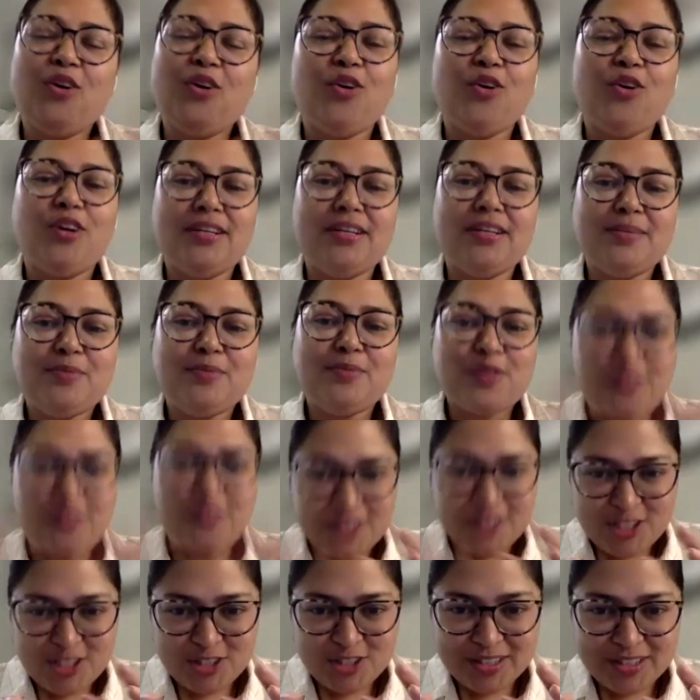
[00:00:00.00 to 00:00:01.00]
called
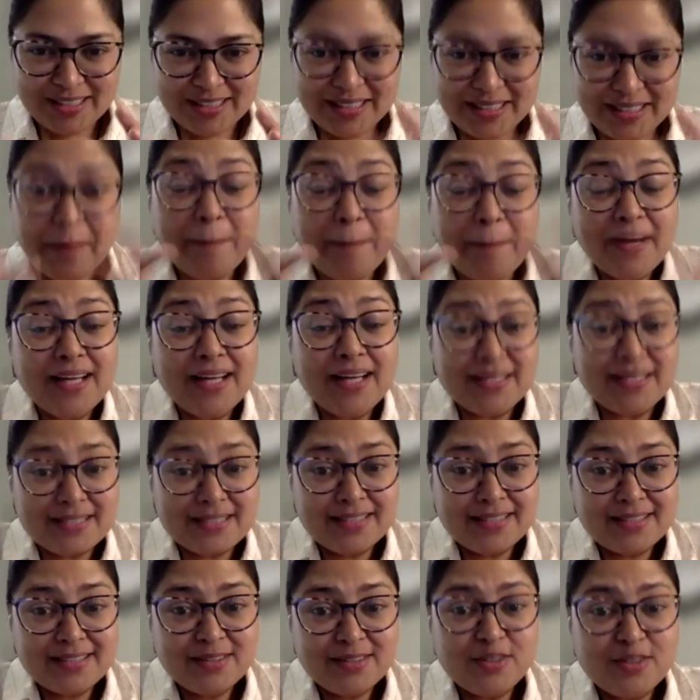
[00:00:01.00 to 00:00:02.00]
professionally, but
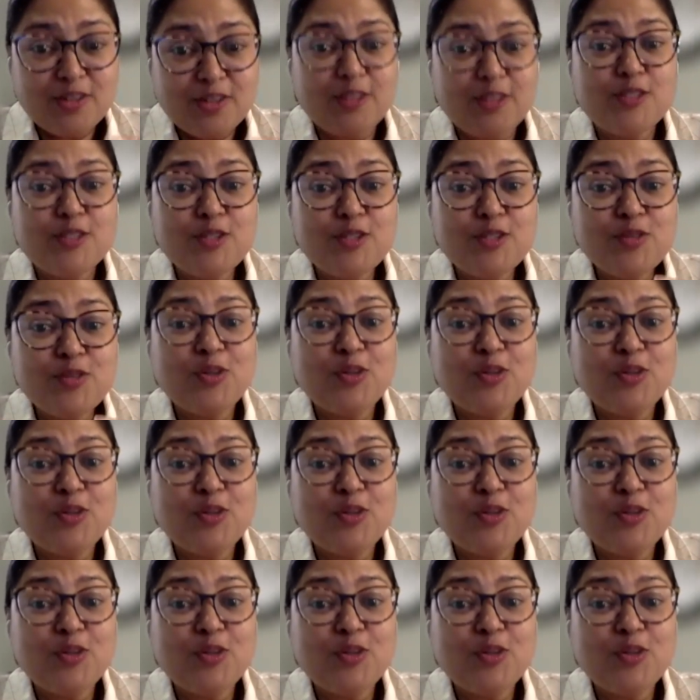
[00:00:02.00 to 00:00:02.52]
also